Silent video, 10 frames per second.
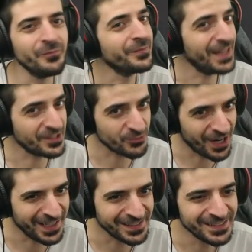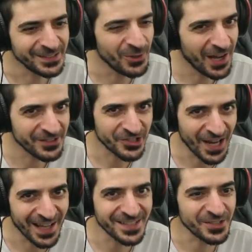That's right. You have a
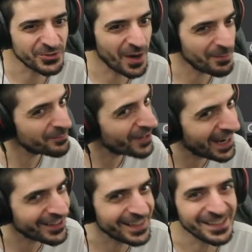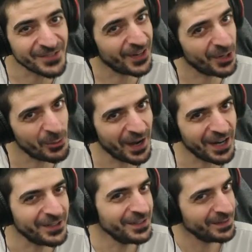chance to drop a prairie. It's very
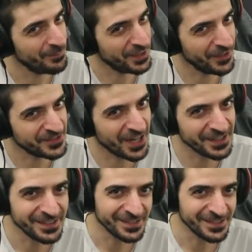rare, but I've done it.